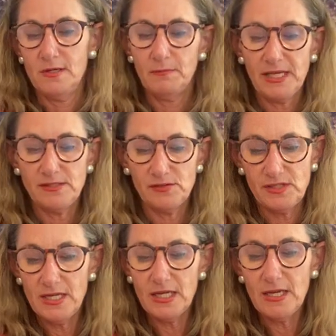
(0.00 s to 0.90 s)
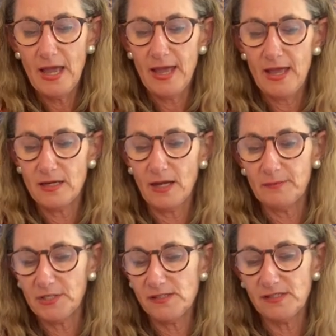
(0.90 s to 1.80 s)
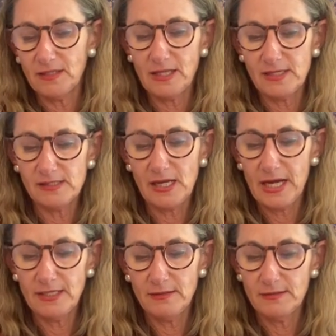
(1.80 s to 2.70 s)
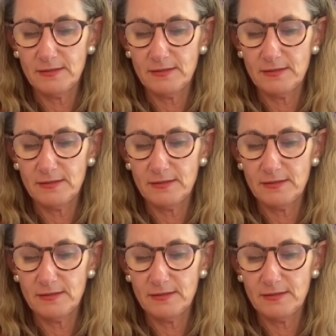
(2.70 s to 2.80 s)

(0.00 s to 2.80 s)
my tzatziki and I'm gonna set that aside